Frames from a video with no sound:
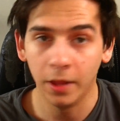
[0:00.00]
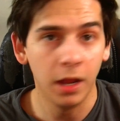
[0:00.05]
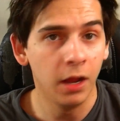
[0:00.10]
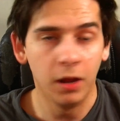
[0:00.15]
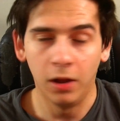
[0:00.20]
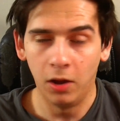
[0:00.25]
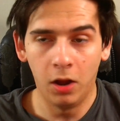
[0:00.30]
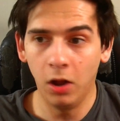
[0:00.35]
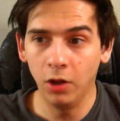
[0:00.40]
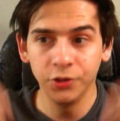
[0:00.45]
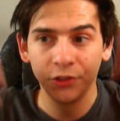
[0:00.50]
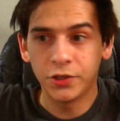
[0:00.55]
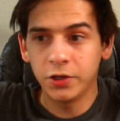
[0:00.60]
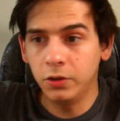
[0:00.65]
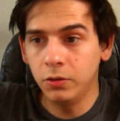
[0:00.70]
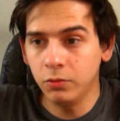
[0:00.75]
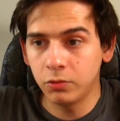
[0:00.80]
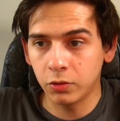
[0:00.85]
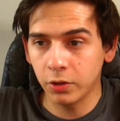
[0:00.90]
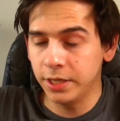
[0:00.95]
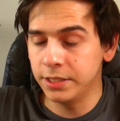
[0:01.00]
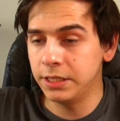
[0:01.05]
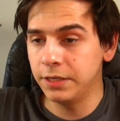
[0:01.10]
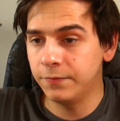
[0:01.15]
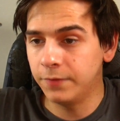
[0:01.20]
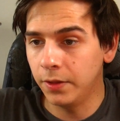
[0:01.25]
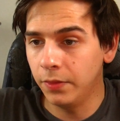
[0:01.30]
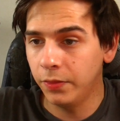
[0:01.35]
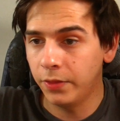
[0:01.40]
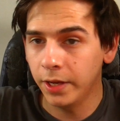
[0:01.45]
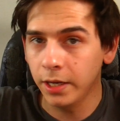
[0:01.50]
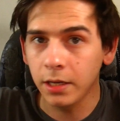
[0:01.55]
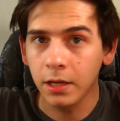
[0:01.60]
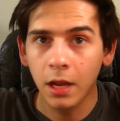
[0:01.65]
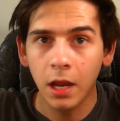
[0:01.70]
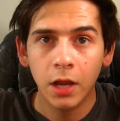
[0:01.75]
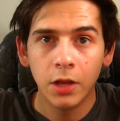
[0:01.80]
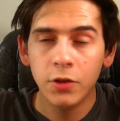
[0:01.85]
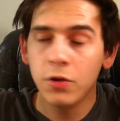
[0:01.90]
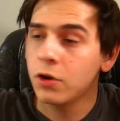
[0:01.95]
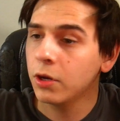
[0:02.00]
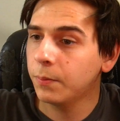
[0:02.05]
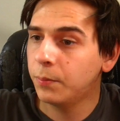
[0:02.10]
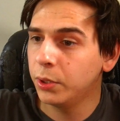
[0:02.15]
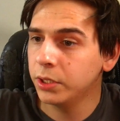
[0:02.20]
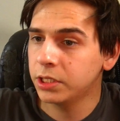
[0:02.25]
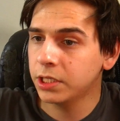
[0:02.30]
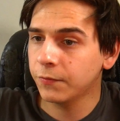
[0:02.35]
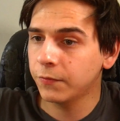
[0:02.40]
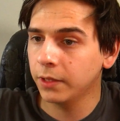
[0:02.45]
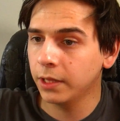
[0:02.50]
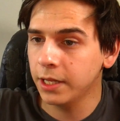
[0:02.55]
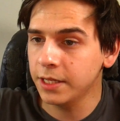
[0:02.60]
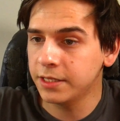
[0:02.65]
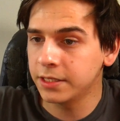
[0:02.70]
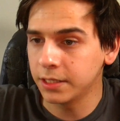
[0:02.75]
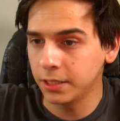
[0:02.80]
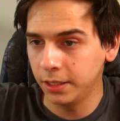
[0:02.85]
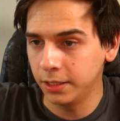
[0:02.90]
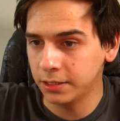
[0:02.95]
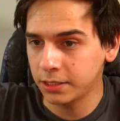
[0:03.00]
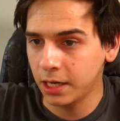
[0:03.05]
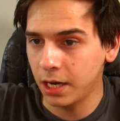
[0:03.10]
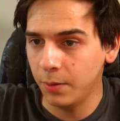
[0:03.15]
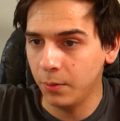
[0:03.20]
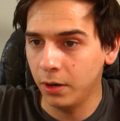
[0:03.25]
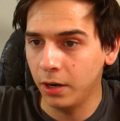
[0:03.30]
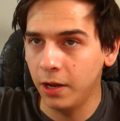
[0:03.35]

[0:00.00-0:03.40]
Also, crazy fun thing, you could put different lenses on this camera.